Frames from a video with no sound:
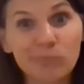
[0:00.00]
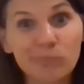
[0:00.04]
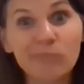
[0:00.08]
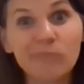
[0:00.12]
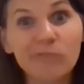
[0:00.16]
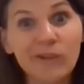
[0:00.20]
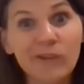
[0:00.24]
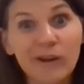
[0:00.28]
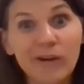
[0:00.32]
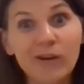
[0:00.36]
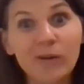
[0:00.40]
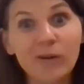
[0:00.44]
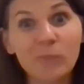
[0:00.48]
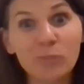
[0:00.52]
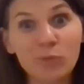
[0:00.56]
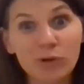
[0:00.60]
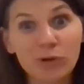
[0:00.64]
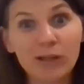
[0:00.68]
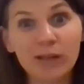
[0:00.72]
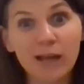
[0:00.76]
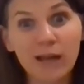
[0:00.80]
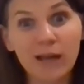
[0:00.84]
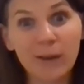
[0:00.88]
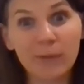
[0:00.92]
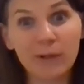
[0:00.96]
Very pre
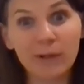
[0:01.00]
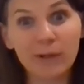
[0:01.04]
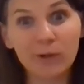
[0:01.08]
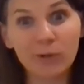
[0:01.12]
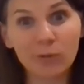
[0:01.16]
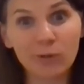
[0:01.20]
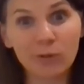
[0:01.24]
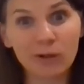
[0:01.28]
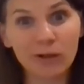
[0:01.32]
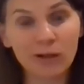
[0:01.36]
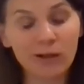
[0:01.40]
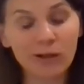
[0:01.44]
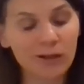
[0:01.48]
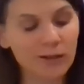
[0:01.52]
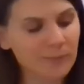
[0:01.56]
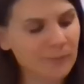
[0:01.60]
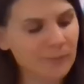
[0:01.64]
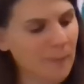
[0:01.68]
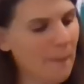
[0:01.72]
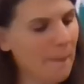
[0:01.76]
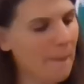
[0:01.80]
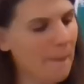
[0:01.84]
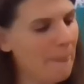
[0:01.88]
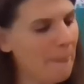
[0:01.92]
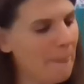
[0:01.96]
Common Core, huh?
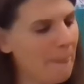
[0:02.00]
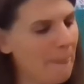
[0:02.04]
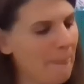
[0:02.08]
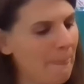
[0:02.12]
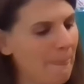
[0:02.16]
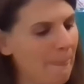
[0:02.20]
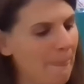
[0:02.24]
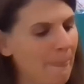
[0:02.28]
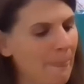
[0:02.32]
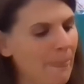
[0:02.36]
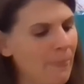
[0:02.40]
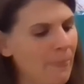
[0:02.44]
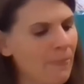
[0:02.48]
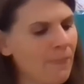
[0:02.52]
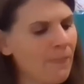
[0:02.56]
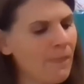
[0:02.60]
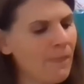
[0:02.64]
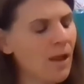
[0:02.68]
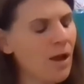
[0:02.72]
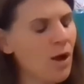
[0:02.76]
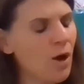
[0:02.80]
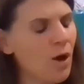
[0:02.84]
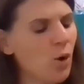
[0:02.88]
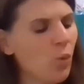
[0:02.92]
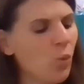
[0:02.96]

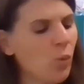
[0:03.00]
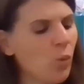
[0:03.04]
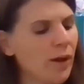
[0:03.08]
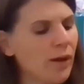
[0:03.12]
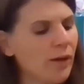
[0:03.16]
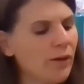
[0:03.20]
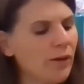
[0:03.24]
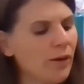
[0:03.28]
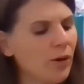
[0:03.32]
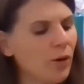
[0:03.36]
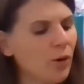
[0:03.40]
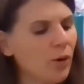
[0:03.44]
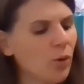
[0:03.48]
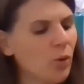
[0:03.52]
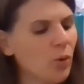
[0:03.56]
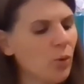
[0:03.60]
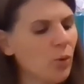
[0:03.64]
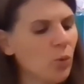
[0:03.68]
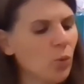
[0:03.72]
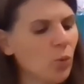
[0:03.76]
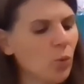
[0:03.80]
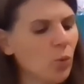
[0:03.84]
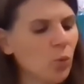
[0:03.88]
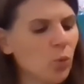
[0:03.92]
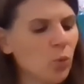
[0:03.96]
Well,
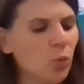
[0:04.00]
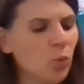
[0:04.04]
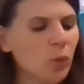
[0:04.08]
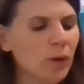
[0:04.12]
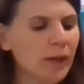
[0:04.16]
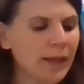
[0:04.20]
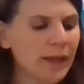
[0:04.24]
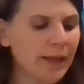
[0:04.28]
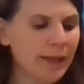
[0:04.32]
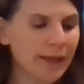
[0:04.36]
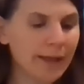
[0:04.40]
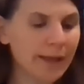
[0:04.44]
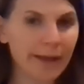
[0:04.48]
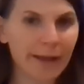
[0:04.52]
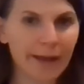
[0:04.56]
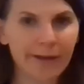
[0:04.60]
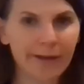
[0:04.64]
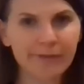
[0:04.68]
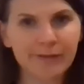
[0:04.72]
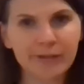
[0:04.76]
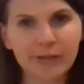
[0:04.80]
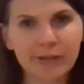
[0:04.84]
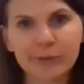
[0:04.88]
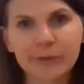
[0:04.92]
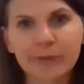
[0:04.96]
we
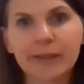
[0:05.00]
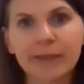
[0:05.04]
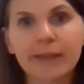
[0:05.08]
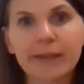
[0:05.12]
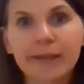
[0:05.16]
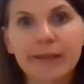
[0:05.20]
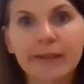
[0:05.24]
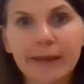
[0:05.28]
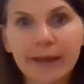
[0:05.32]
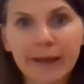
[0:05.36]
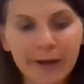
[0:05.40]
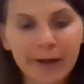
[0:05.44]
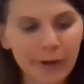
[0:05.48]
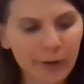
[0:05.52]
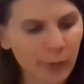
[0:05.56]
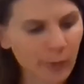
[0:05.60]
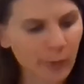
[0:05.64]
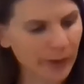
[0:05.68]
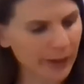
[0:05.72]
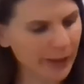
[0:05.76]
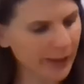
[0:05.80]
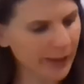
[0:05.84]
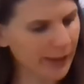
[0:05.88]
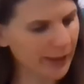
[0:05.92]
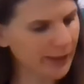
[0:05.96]
have to do it their
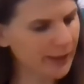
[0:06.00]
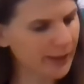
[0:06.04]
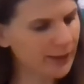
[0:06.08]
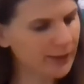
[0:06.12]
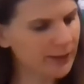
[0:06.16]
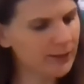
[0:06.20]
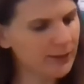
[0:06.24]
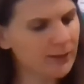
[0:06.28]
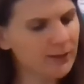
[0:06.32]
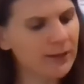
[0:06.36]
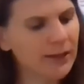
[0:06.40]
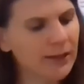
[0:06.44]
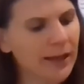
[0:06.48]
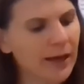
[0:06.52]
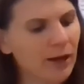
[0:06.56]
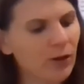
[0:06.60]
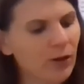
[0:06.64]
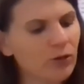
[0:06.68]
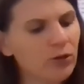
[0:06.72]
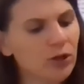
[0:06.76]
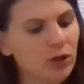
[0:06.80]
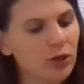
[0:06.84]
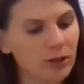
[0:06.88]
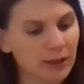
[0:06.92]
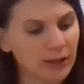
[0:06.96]
way. Now,
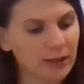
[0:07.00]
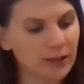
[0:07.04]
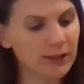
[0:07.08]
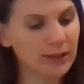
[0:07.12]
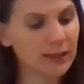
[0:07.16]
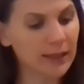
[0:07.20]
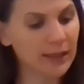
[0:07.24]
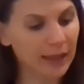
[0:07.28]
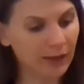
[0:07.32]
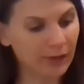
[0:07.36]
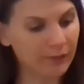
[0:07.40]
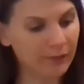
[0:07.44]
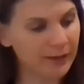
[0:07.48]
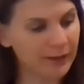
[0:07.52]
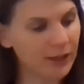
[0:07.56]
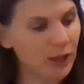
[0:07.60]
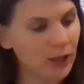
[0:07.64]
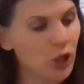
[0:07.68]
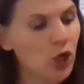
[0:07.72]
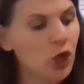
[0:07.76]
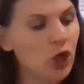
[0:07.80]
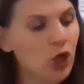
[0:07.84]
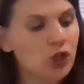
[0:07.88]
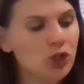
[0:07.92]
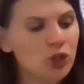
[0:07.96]
look, Calvin,
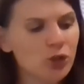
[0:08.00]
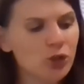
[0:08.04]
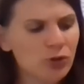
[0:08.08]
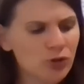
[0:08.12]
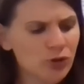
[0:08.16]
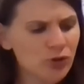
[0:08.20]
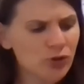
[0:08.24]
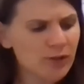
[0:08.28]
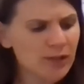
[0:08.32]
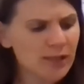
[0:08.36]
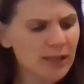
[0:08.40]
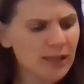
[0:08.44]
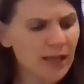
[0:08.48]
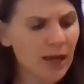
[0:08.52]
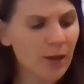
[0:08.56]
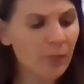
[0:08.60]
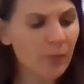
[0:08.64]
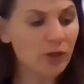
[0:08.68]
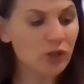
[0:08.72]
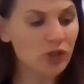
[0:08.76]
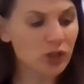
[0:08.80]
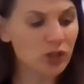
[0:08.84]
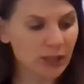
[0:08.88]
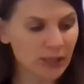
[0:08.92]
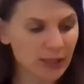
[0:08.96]
don't you see how
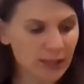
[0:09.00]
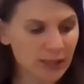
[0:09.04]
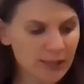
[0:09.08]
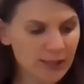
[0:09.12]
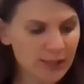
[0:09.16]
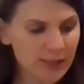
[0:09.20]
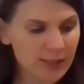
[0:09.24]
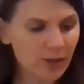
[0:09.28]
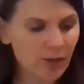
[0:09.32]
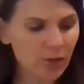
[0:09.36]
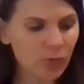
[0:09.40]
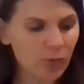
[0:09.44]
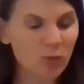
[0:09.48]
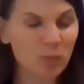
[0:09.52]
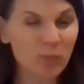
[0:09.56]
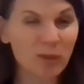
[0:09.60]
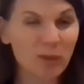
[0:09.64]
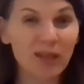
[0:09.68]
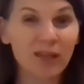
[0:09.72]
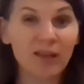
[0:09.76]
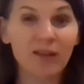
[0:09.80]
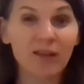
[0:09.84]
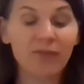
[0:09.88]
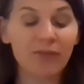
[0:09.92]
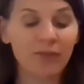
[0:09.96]
much easier it would
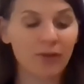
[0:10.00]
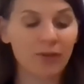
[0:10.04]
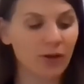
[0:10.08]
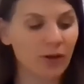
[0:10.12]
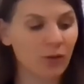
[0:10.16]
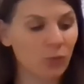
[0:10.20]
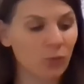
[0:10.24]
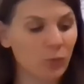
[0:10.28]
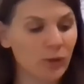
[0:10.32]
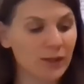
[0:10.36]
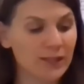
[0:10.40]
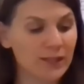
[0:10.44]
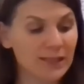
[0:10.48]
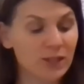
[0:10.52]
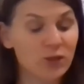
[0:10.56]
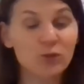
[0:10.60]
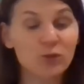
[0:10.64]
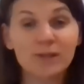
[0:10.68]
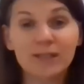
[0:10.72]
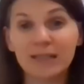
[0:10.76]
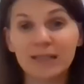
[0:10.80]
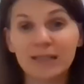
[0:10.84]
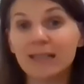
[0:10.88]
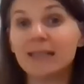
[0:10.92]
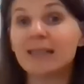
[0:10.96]
be if we, you
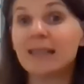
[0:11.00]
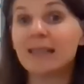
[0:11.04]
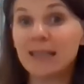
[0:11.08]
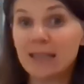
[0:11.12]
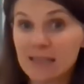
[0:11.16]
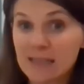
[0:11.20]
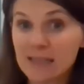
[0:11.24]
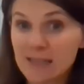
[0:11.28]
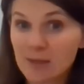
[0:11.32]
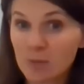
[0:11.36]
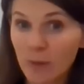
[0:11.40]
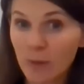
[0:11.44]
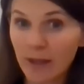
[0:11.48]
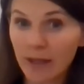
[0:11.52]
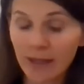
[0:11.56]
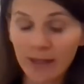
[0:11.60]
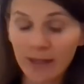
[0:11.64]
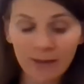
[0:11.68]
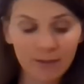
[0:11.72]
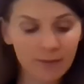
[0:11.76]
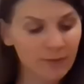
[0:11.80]
did it this way?